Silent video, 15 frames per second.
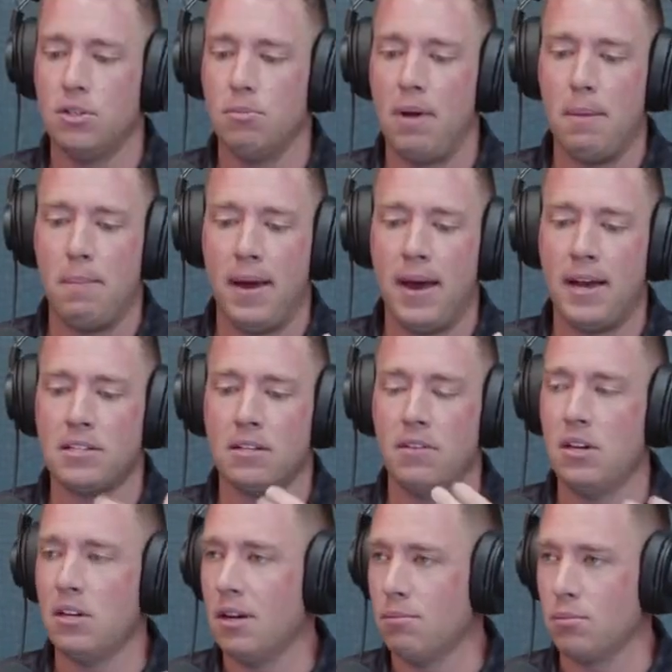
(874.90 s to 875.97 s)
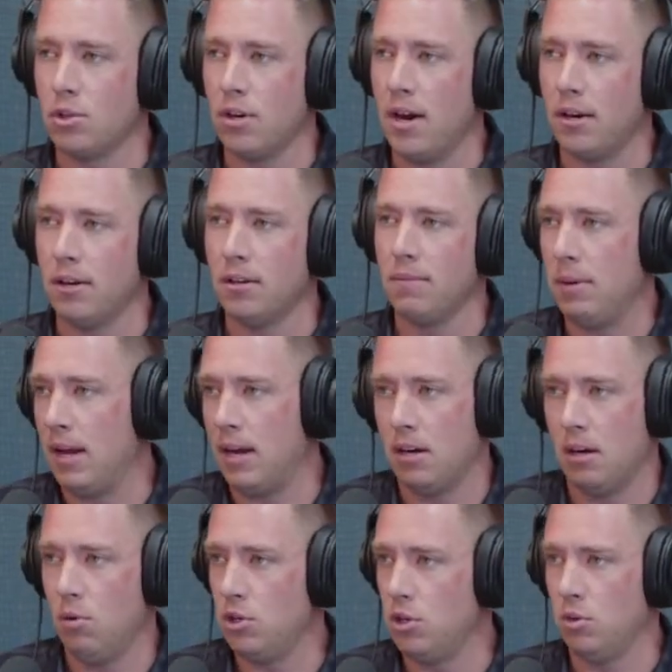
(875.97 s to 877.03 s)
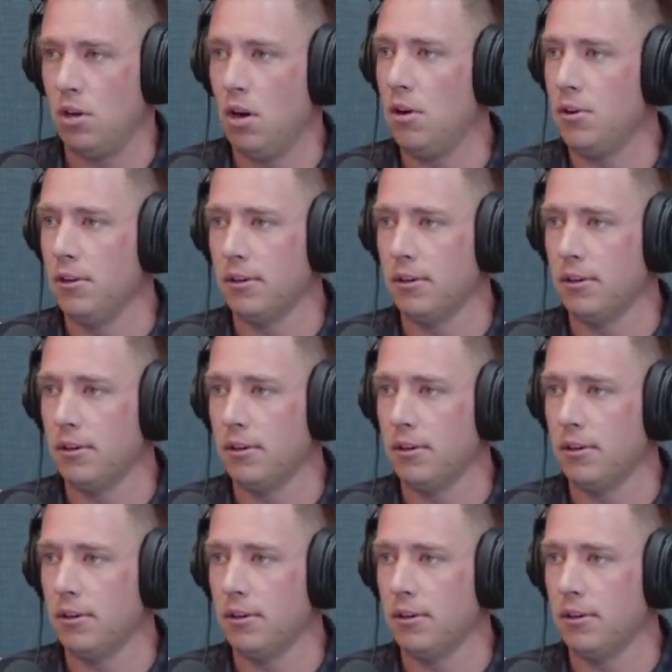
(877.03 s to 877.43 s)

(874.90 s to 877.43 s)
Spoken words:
my passive income tracker. I don't know what you call